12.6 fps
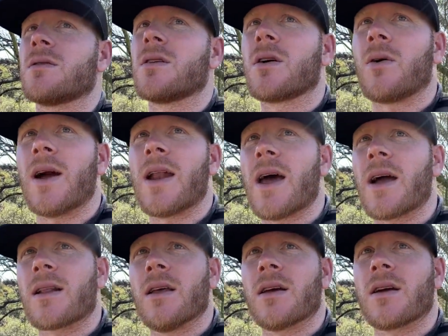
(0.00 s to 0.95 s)
quite
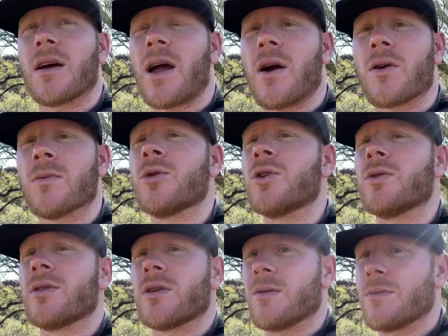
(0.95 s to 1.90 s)
act like our mule
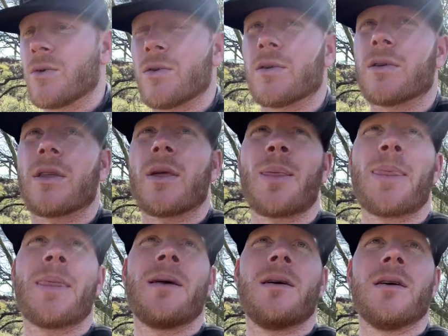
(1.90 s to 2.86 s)
deer up north.
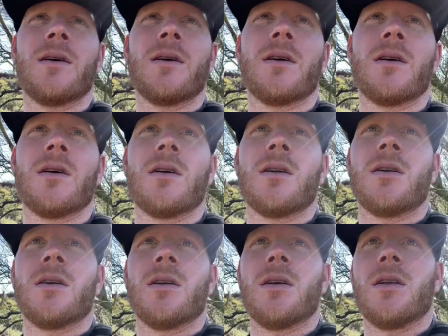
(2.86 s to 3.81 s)

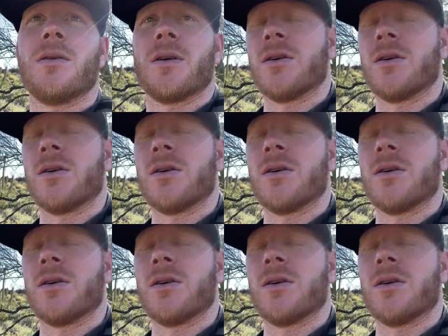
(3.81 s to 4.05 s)
Anyway,